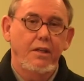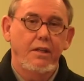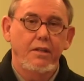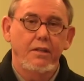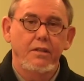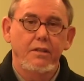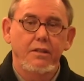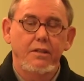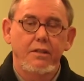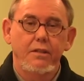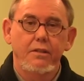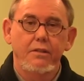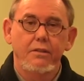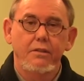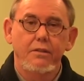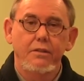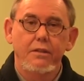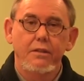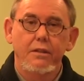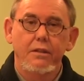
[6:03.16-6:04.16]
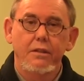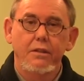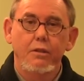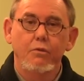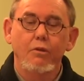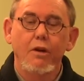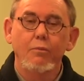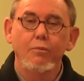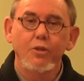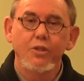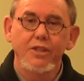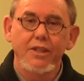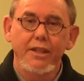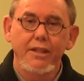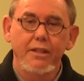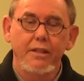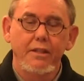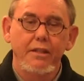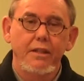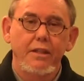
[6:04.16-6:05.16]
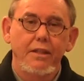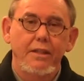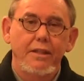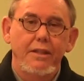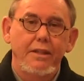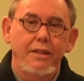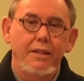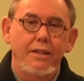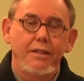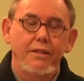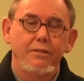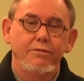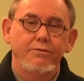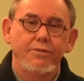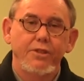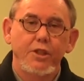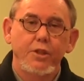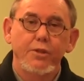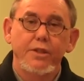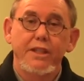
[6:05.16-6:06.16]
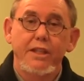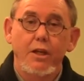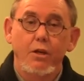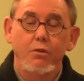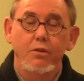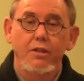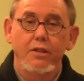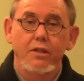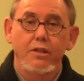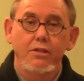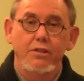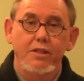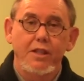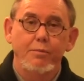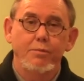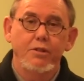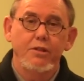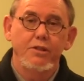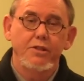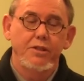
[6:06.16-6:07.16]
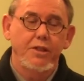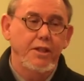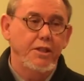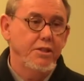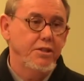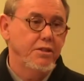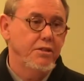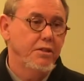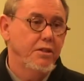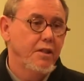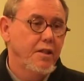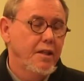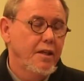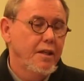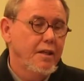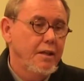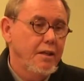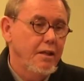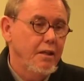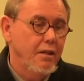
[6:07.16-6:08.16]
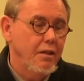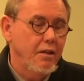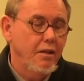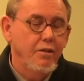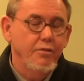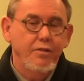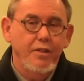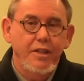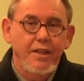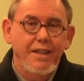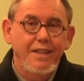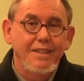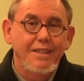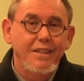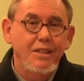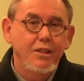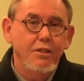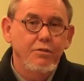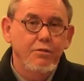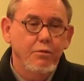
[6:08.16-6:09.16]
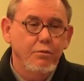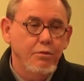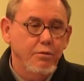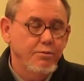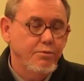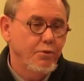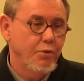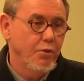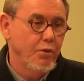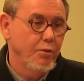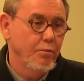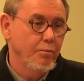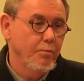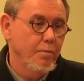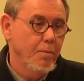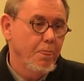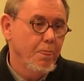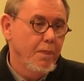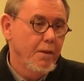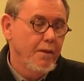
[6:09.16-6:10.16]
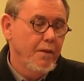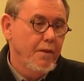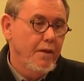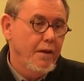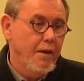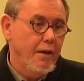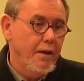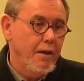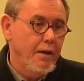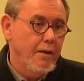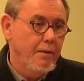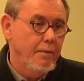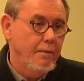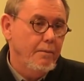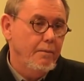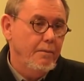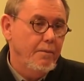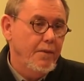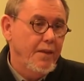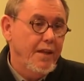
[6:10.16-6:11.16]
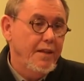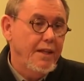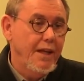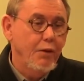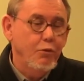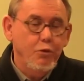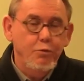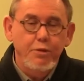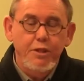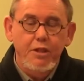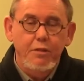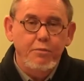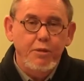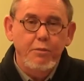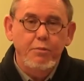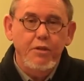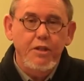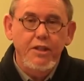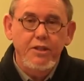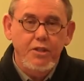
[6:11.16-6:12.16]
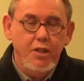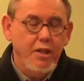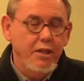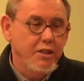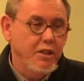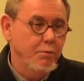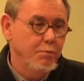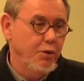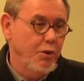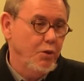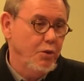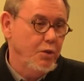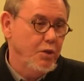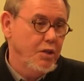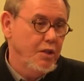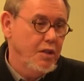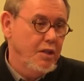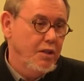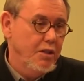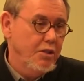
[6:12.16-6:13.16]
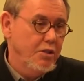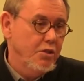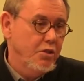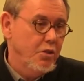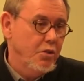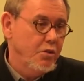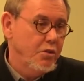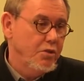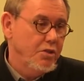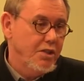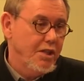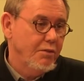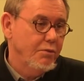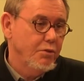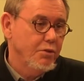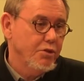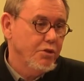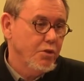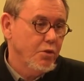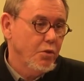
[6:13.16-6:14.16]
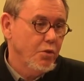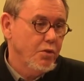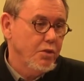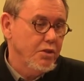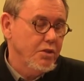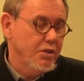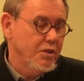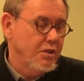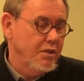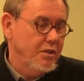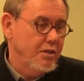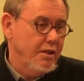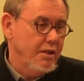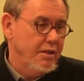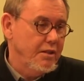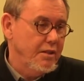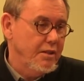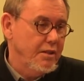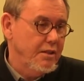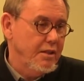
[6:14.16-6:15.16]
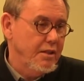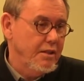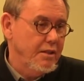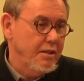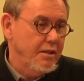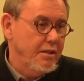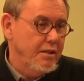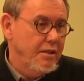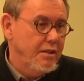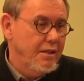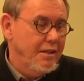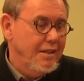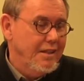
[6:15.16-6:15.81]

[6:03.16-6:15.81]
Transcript: are represented in the figuring out and the conceptualization of the idea of the reform. Then that would be the people I talked about. So there's several stories, and it